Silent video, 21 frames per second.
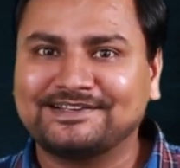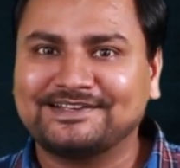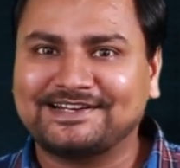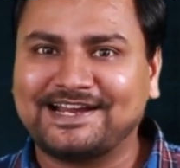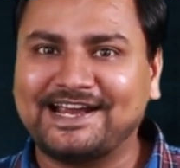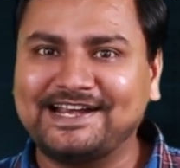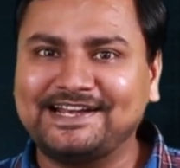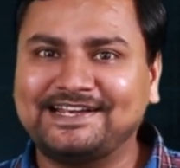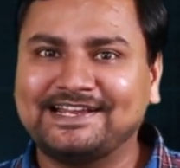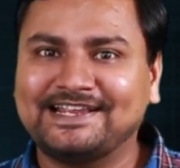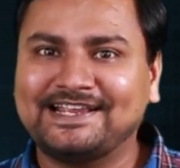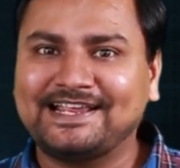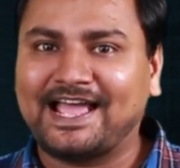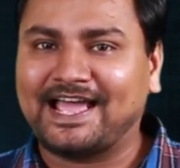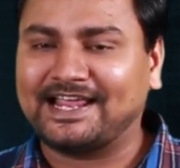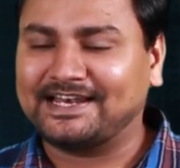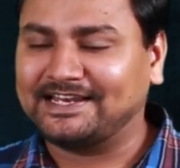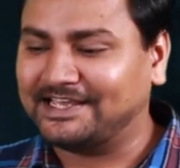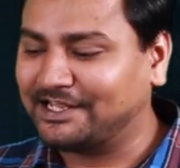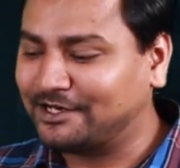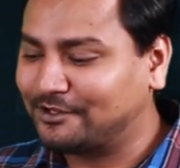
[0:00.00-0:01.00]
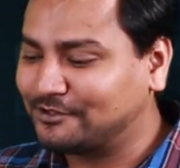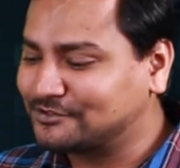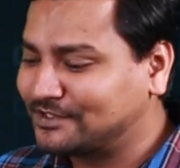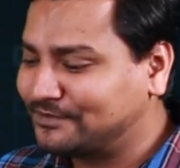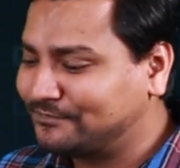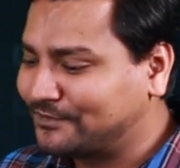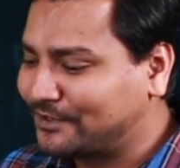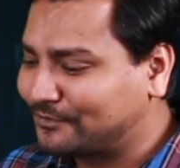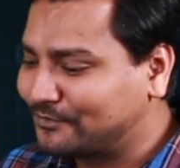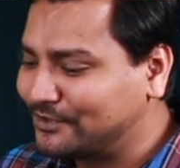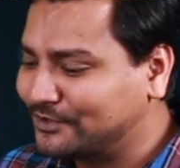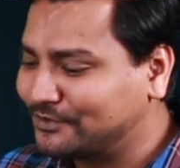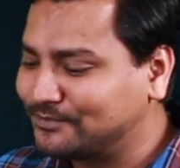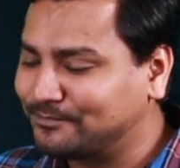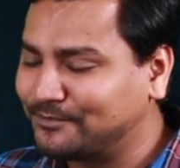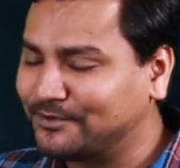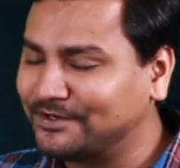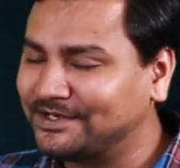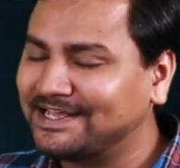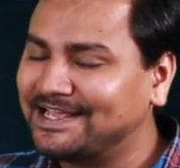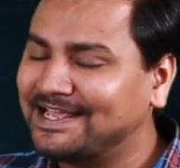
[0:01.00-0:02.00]
Right? And here also if you are going to
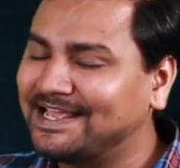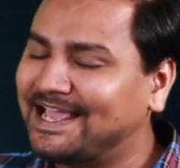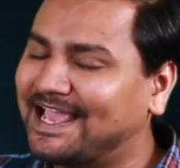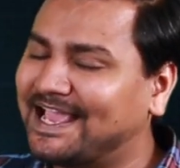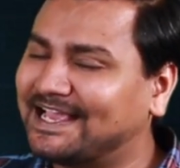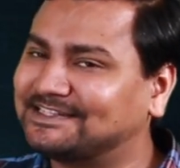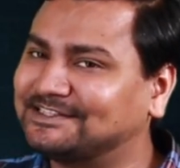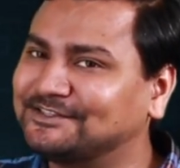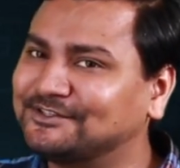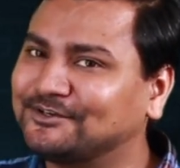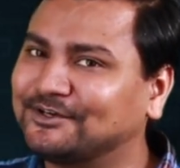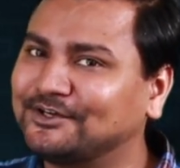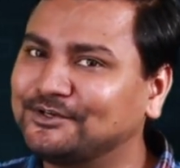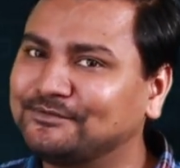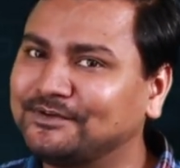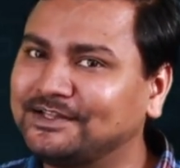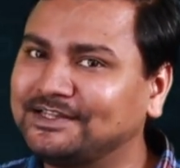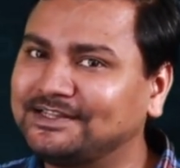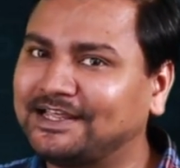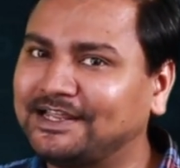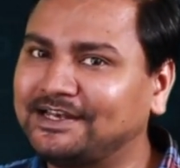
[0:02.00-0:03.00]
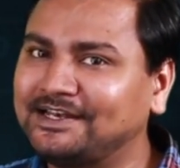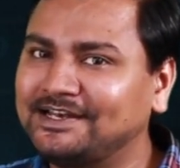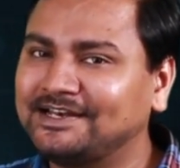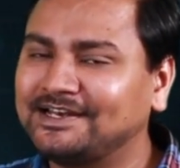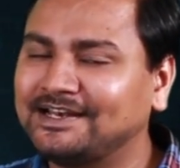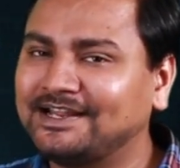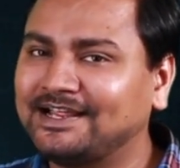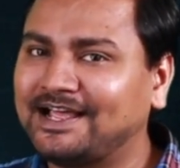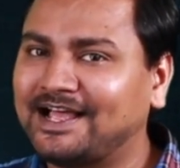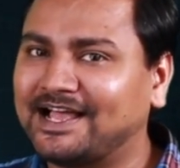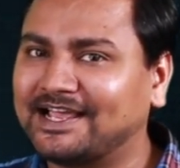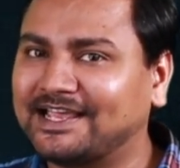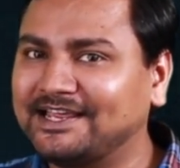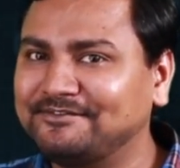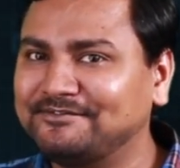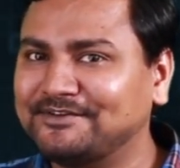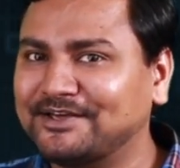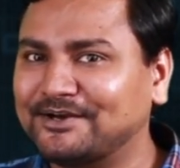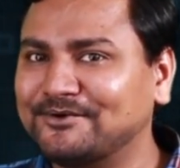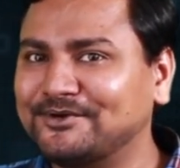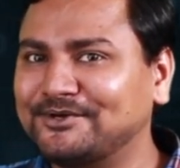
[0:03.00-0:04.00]
put x is equal to 1, then again
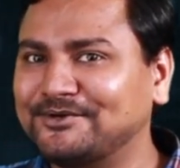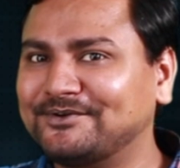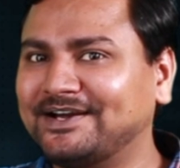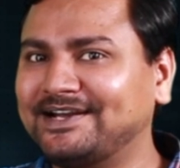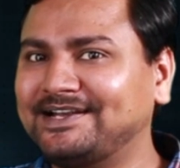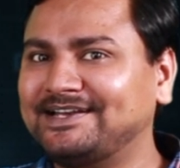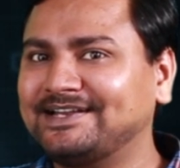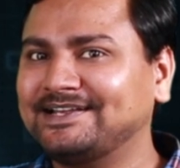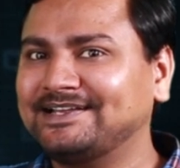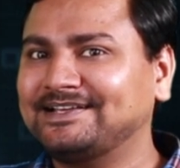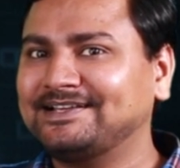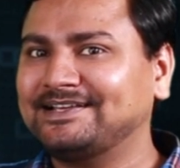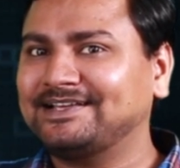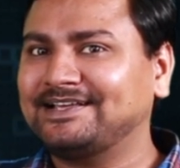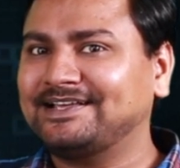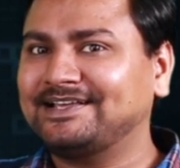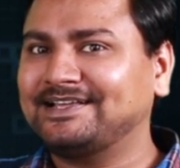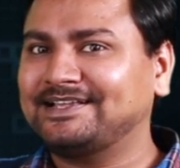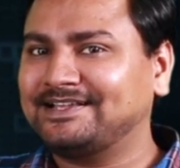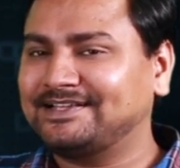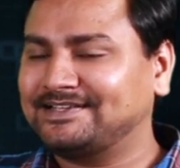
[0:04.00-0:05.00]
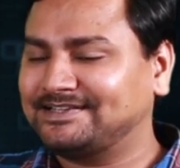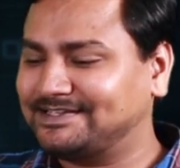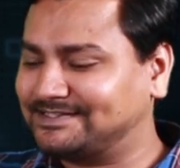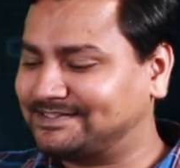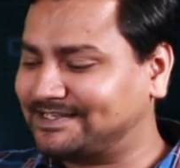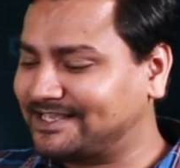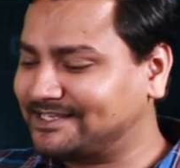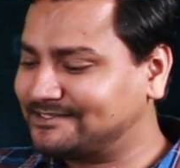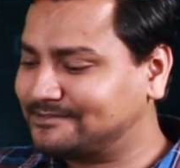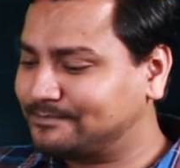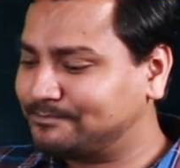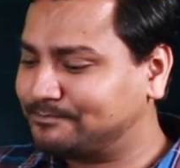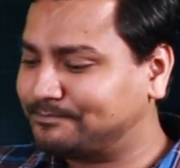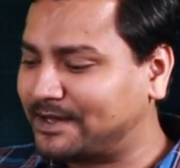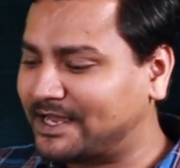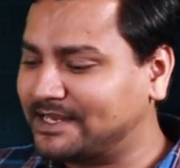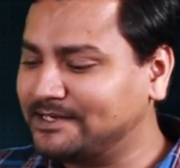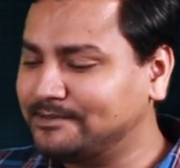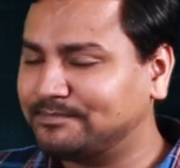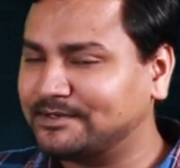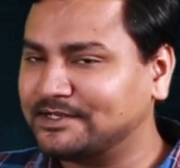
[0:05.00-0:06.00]
we are going to get this as
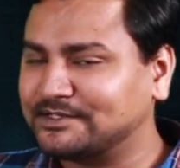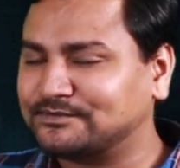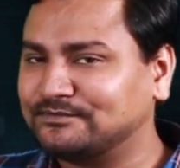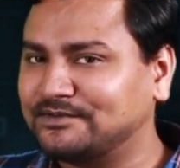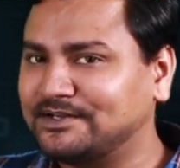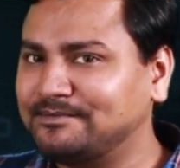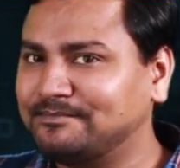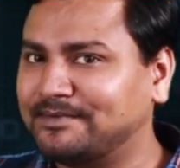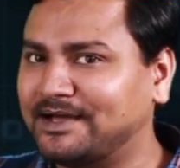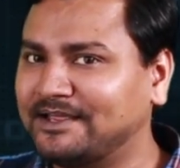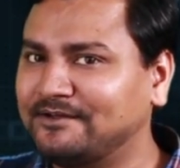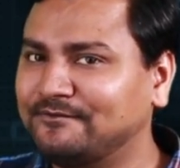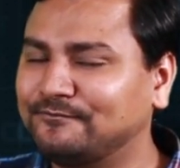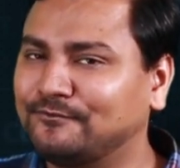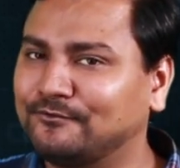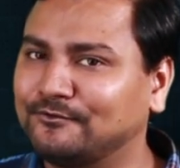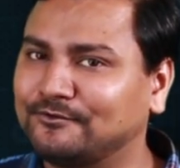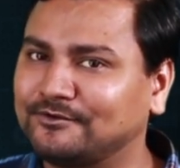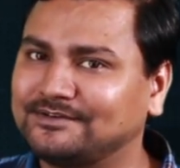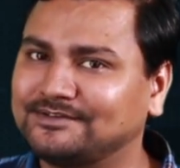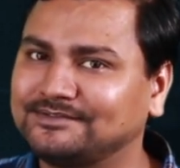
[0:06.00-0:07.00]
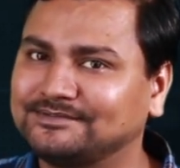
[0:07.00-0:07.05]
pi plus 1 by 4.